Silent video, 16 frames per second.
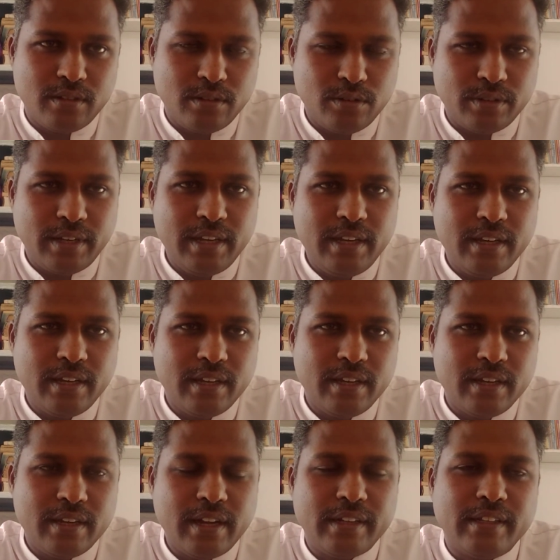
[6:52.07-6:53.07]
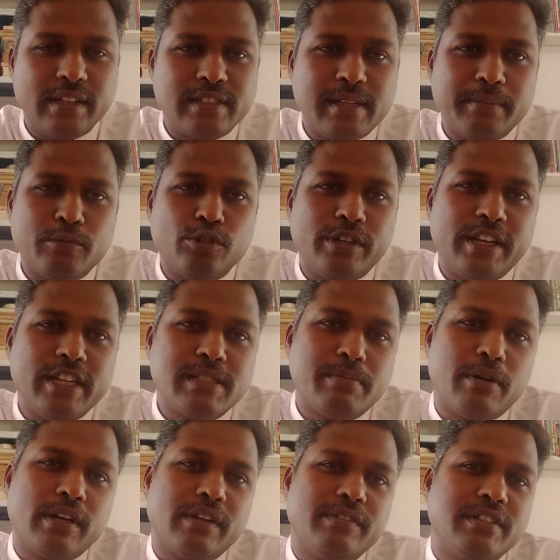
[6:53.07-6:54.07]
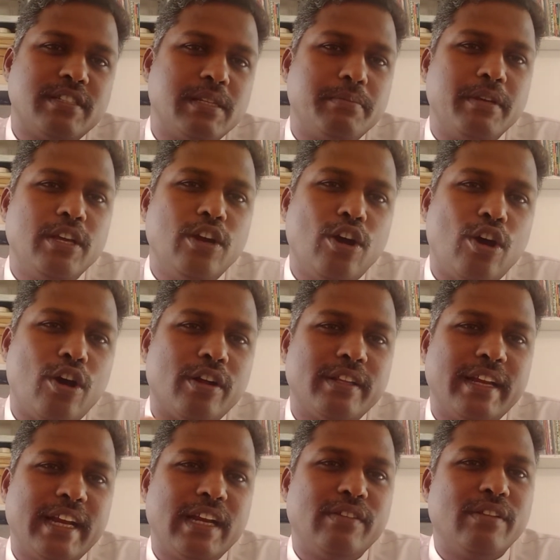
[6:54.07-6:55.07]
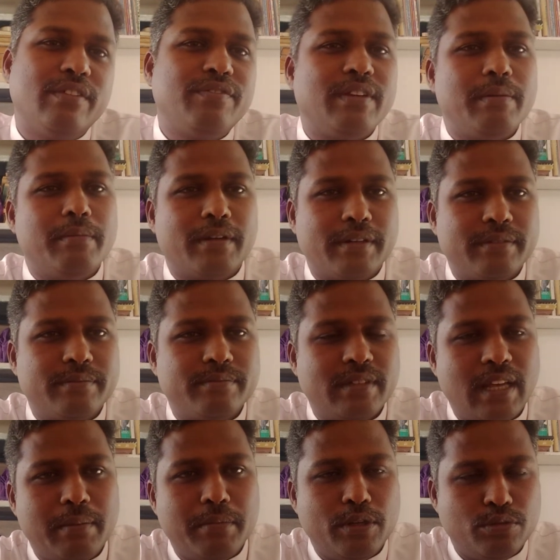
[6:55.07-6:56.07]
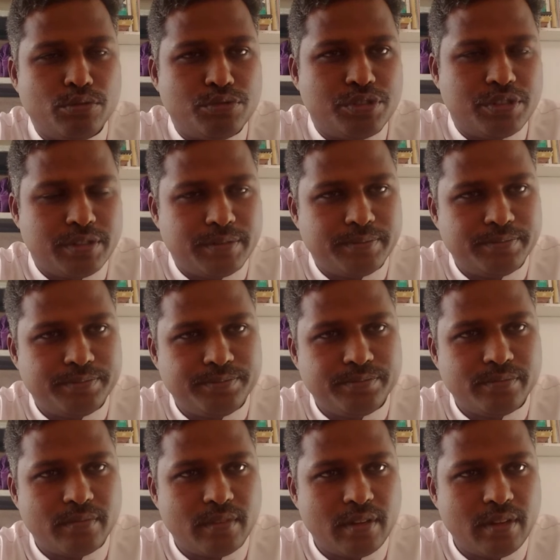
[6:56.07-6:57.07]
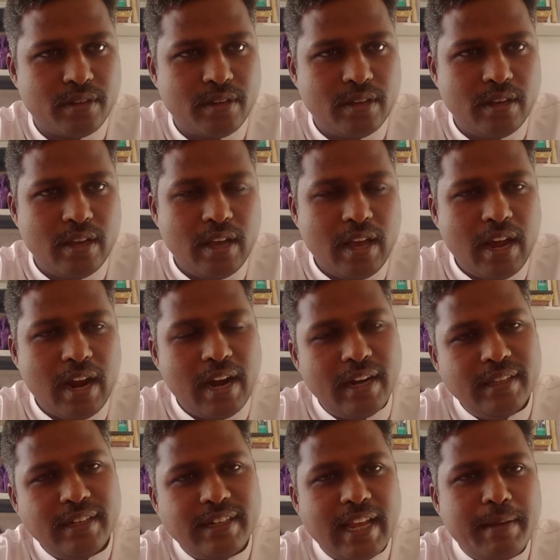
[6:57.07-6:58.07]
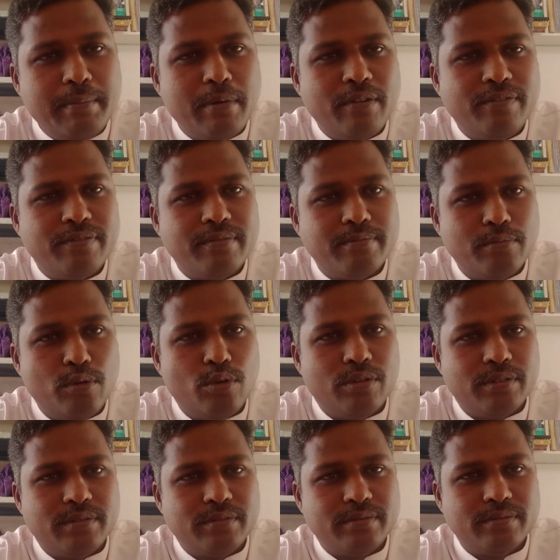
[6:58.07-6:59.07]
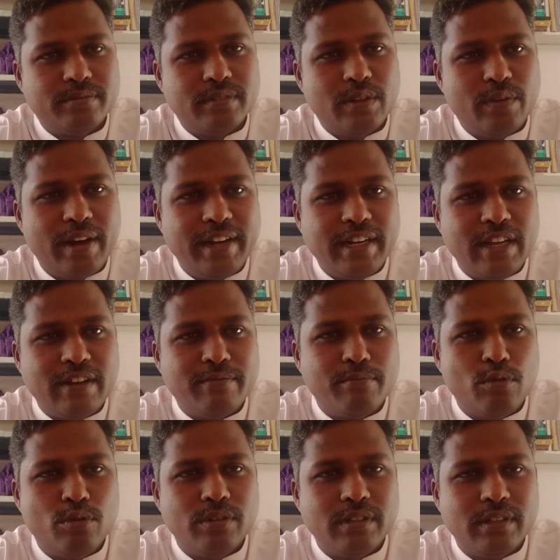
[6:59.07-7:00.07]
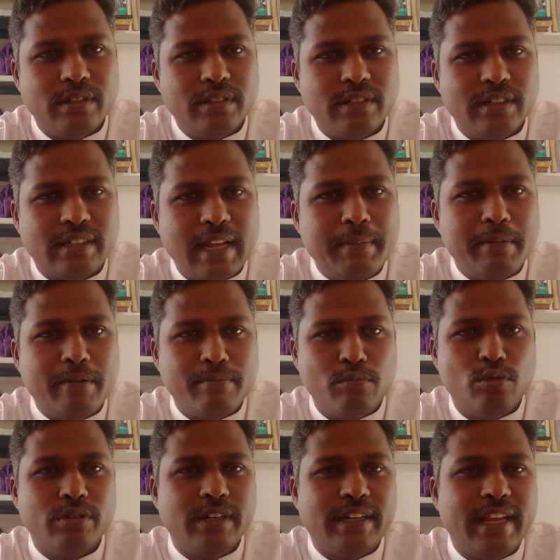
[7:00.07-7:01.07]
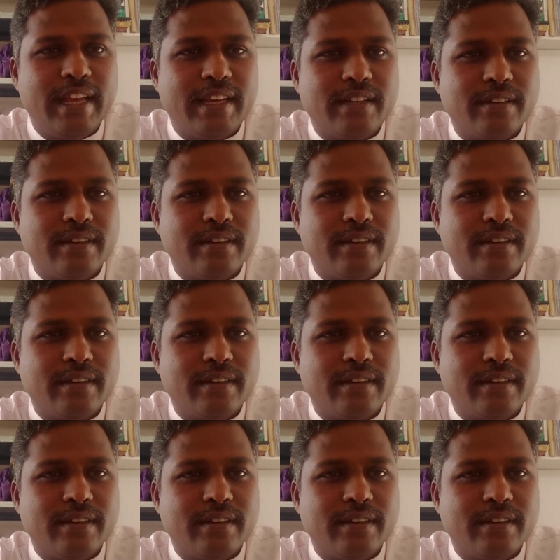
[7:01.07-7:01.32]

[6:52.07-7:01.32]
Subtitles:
Okay, either subcutaneous part of the tibia or the head of the femur can be used. Another type of bone, the variety of bone, the type of bone they take